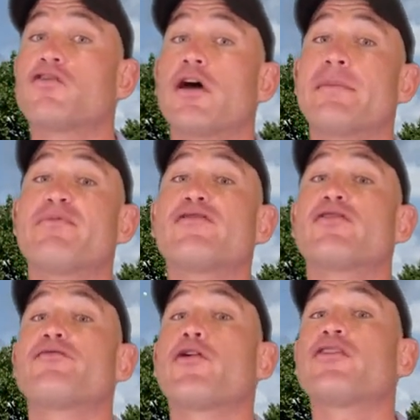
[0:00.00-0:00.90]
saw him for
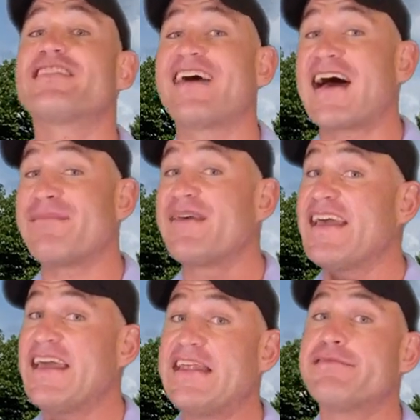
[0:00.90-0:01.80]
the first time
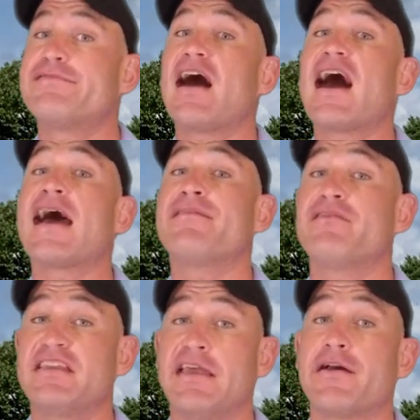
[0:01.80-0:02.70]
in 5
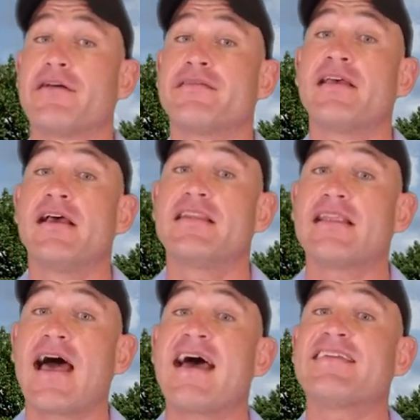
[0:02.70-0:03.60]
years
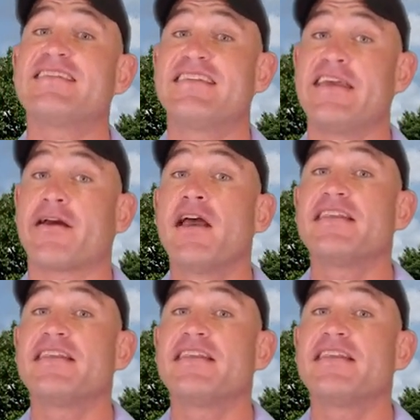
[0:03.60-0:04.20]
last year.